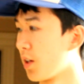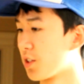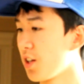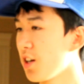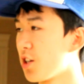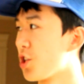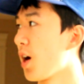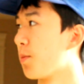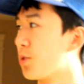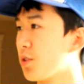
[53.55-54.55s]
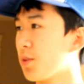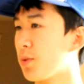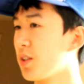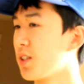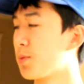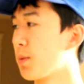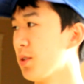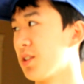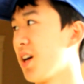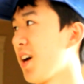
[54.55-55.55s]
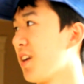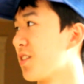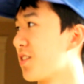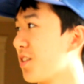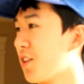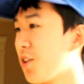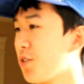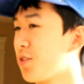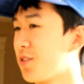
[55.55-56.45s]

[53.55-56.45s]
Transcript: It's not our job to police people's diets, you know.